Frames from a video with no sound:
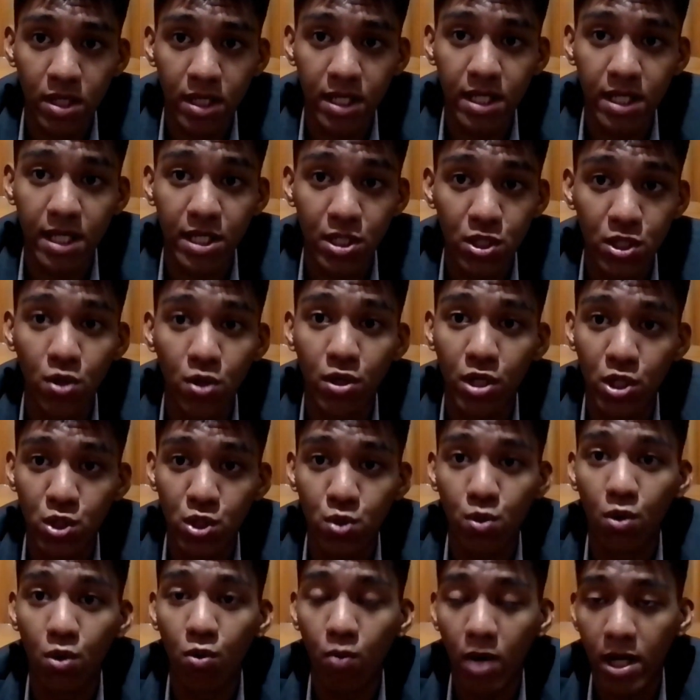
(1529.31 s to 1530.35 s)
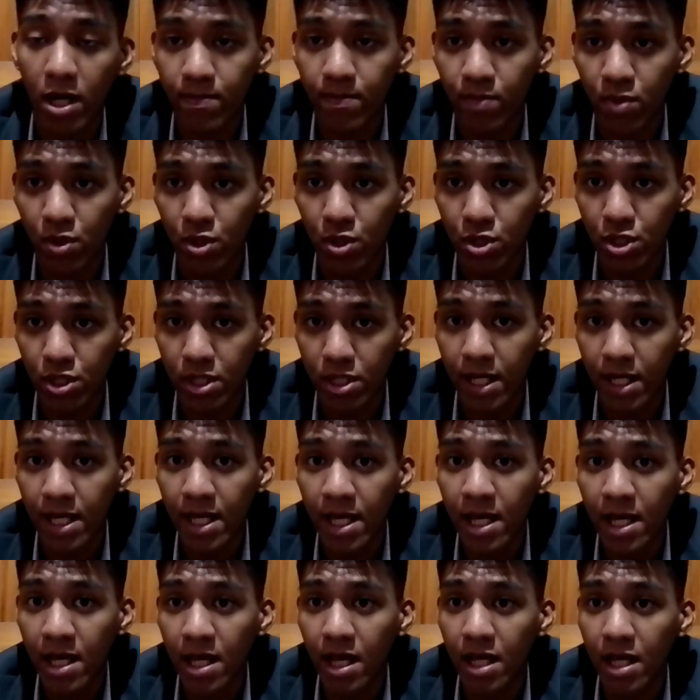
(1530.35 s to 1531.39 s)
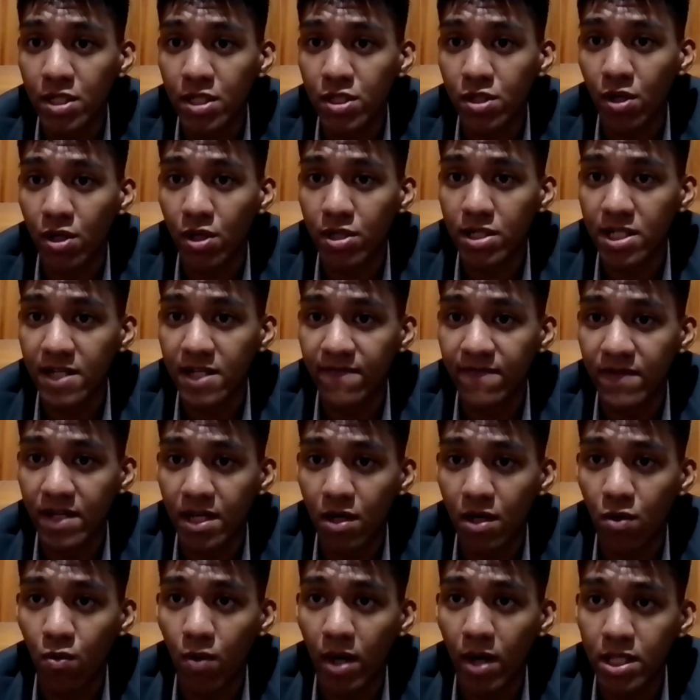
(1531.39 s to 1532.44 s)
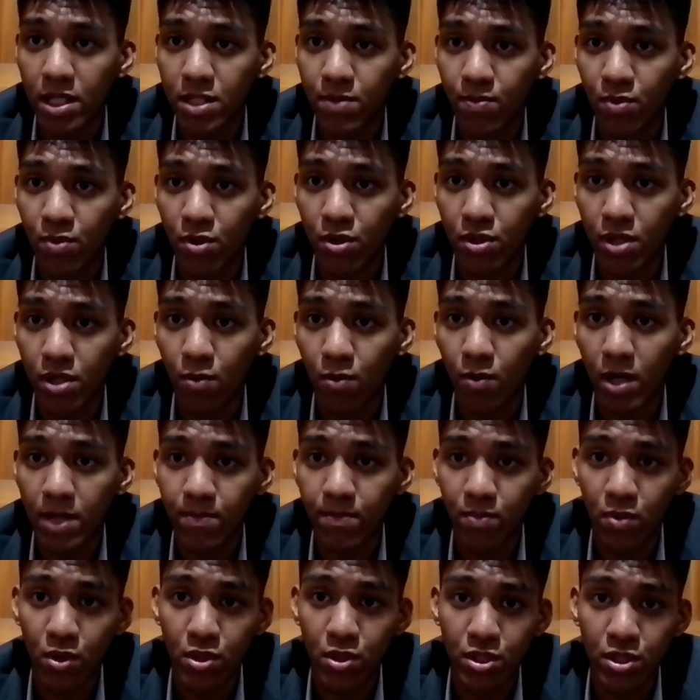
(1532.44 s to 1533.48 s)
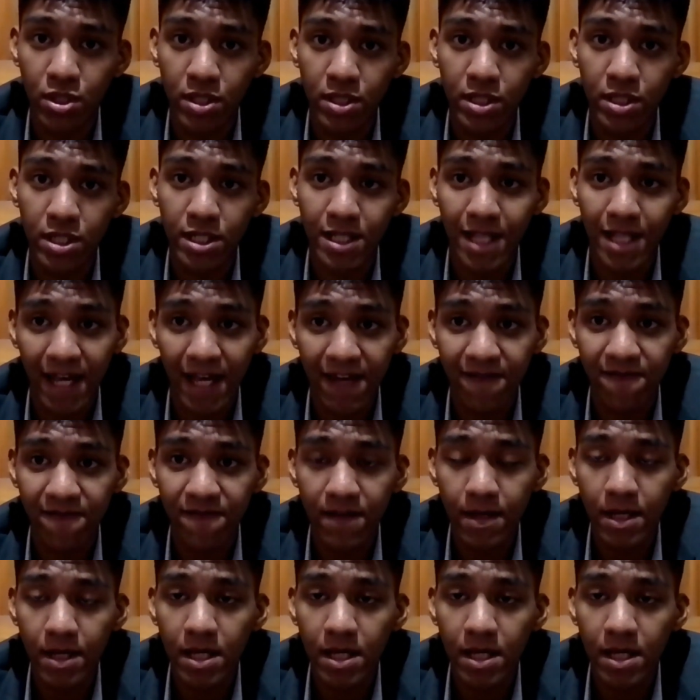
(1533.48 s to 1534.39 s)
is turned into a white person and start living a white person's life,